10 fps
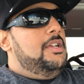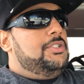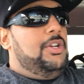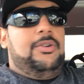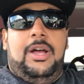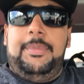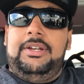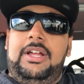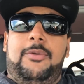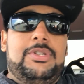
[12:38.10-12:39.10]
So I
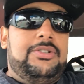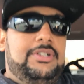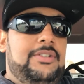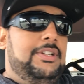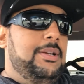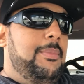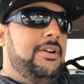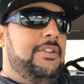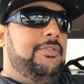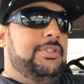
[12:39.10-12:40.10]
was looking in the
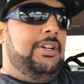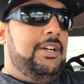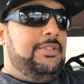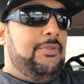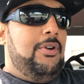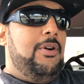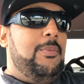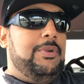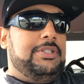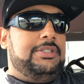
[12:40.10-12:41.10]
market for tires for
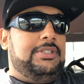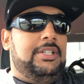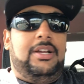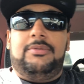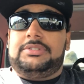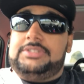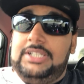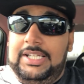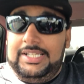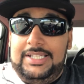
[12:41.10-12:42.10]
almost, I would
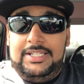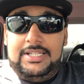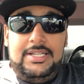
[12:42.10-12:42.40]
say,